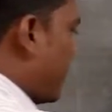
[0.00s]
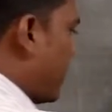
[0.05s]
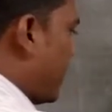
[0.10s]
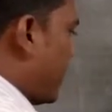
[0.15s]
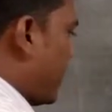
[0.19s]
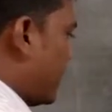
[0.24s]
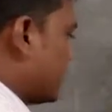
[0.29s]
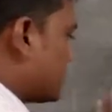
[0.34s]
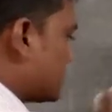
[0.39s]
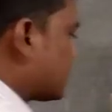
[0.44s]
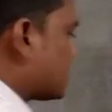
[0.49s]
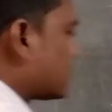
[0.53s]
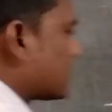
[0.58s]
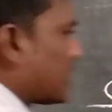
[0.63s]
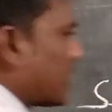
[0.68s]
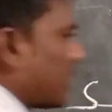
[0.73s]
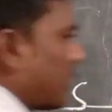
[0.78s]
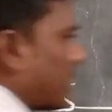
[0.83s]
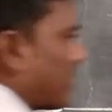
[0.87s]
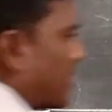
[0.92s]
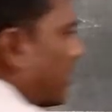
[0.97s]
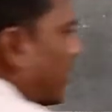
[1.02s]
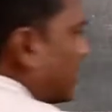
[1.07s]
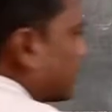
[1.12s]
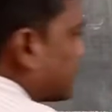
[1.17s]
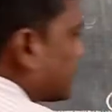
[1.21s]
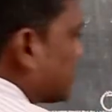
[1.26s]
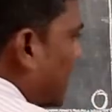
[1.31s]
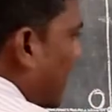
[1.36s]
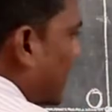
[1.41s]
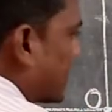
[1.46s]
S
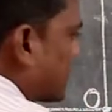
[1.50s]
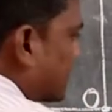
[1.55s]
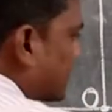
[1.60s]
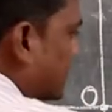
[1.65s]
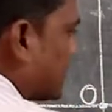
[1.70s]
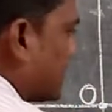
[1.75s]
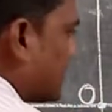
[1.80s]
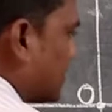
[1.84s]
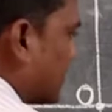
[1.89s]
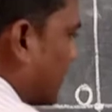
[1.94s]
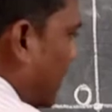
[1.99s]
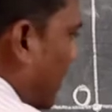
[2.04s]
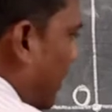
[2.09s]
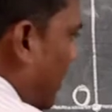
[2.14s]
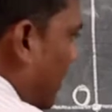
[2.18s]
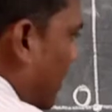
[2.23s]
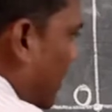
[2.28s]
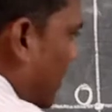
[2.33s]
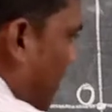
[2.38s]
dash is the